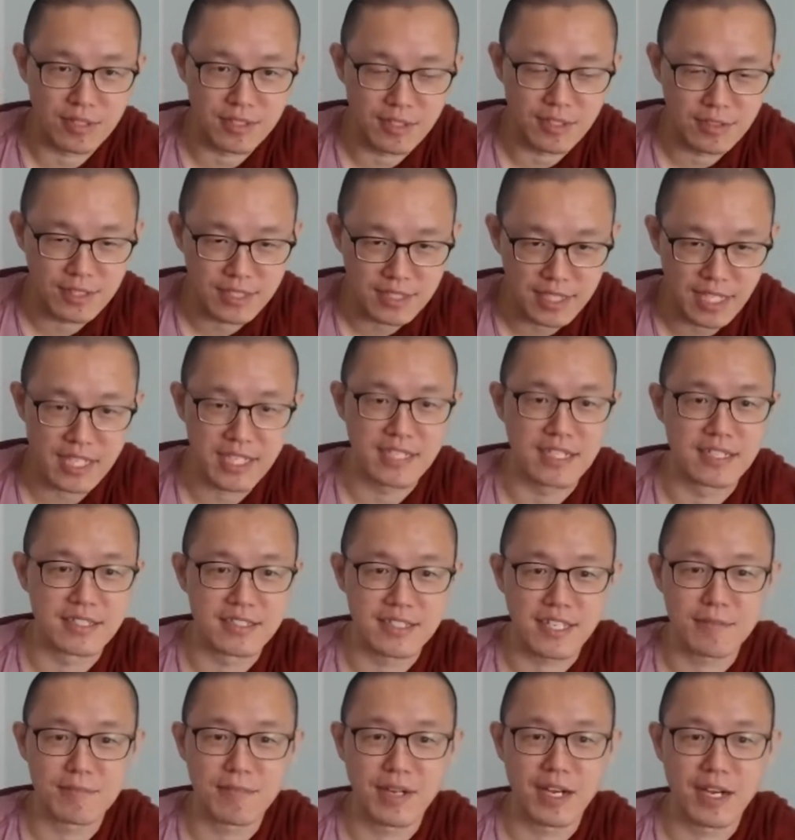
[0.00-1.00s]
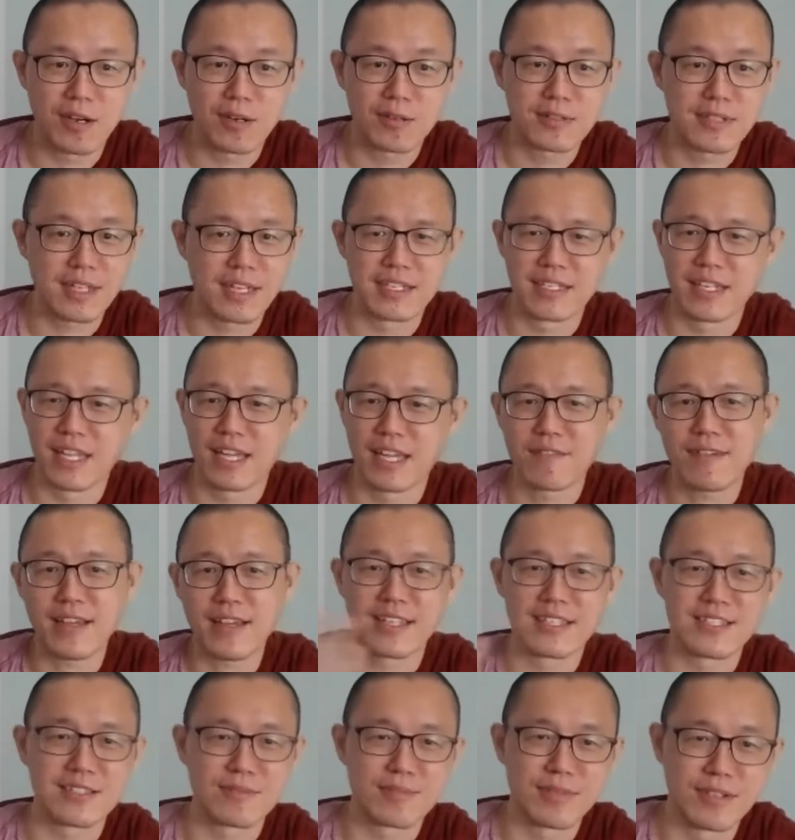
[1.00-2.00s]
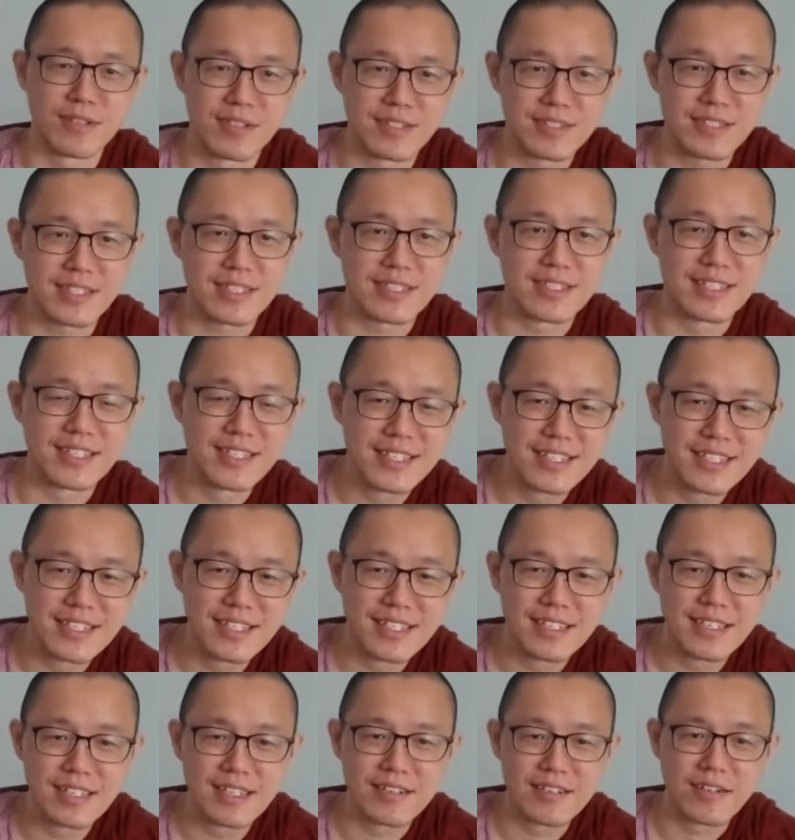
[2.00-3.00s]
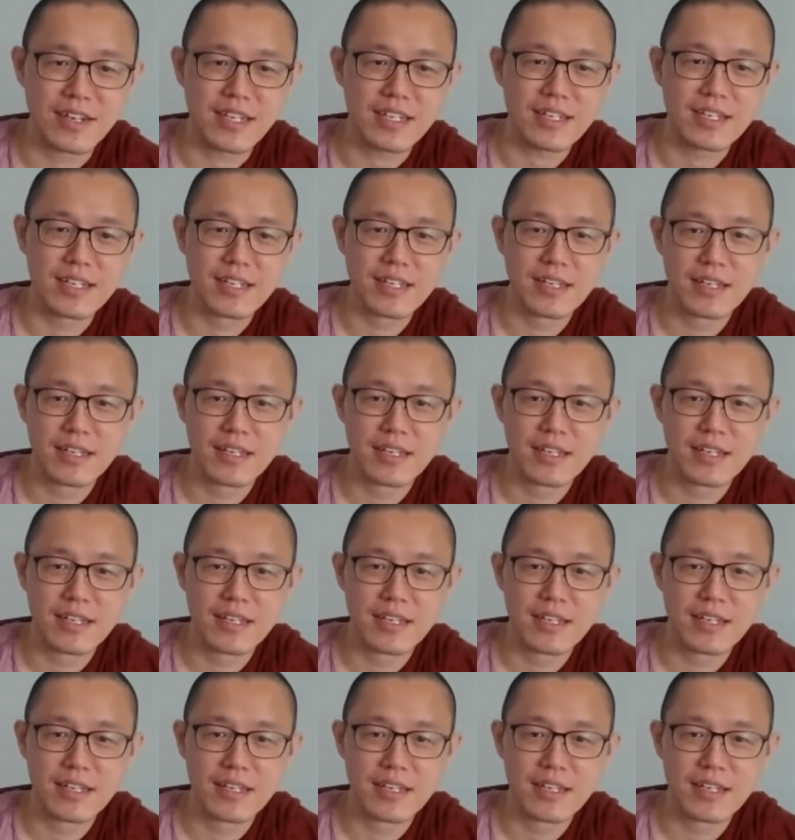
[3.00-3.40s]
stay in the same house and never experience it, right?